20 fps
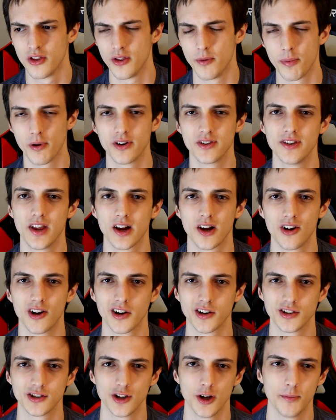the person that
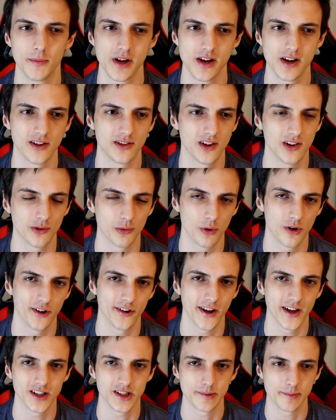Clark just told me it is his
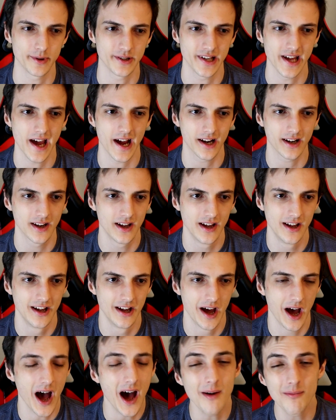world and I should protect.
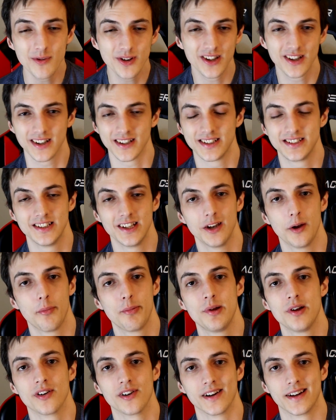I'm just going to sit up
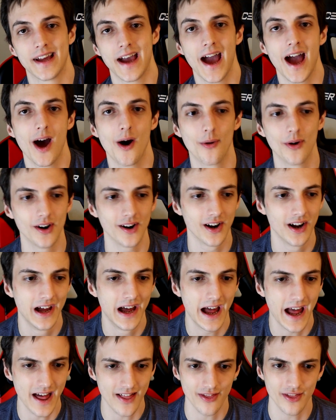here and cower.
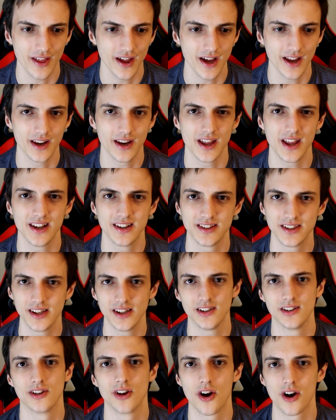And then he
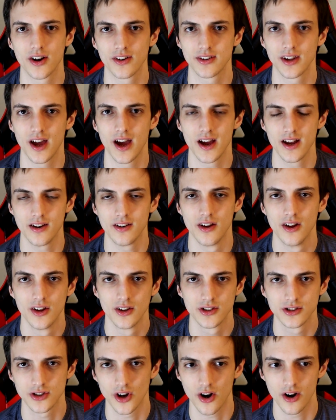sees Darkseid
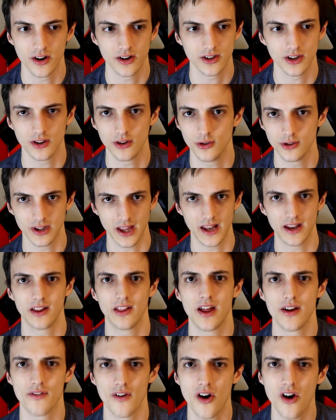start to use the
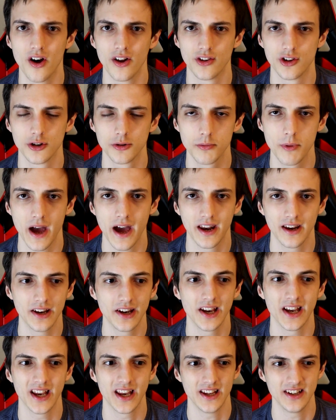anti-life on Superman,
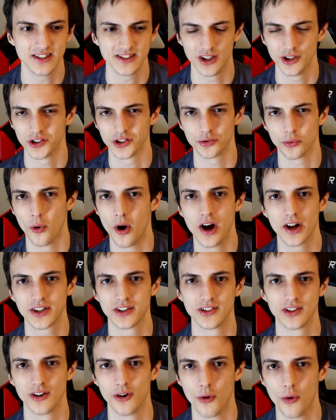and he still just
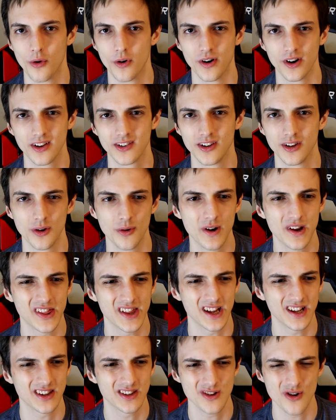watches in horror, doesn't do
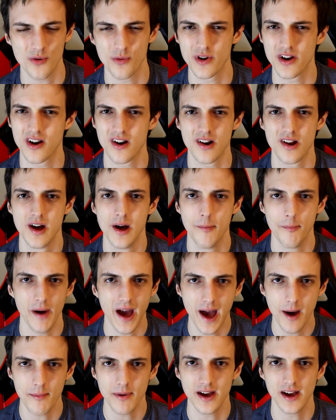anything. It's so weird.
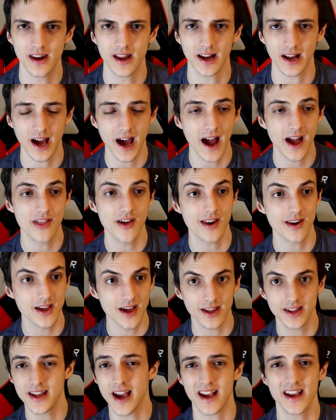Batman, a guy that,
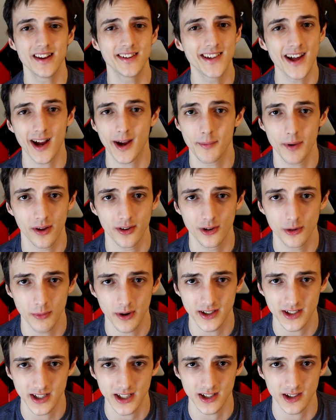yeah, he's not going to be able to do
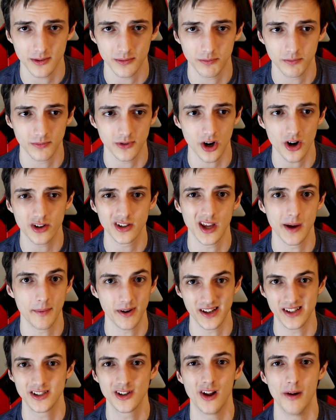much against Darkseid,
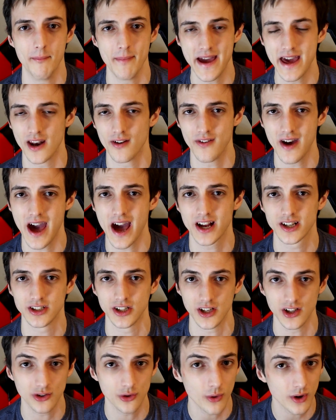but he's still a man of
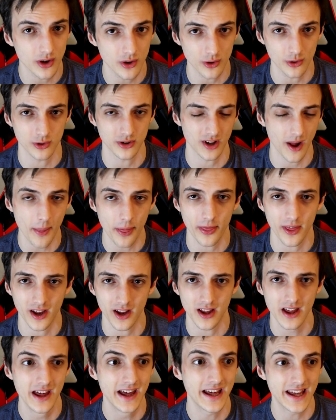action. He's going to do
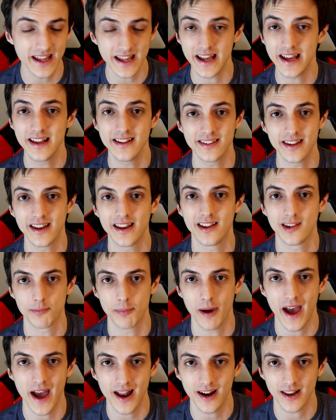something. He is in his
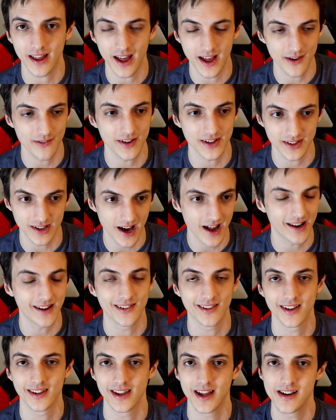Bat Cave. He's got
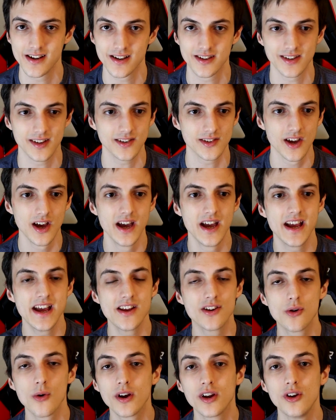his contingencies.
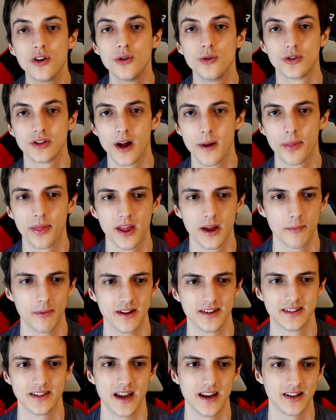He's going to do something, but
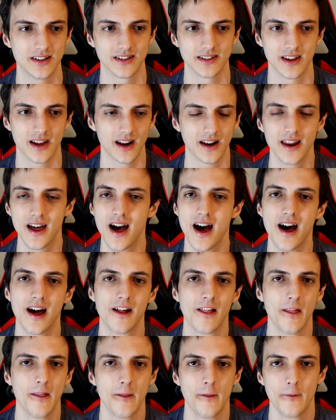instead he's just like, nah,
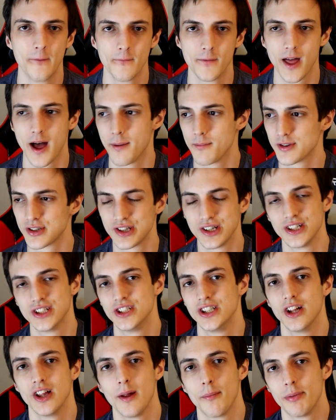I'm just going to
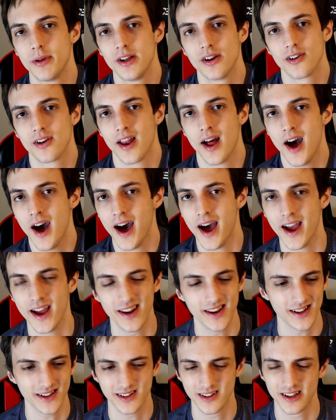chill up here and
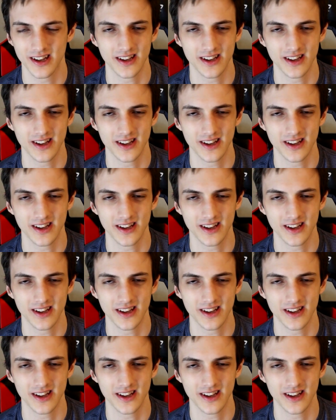hide. It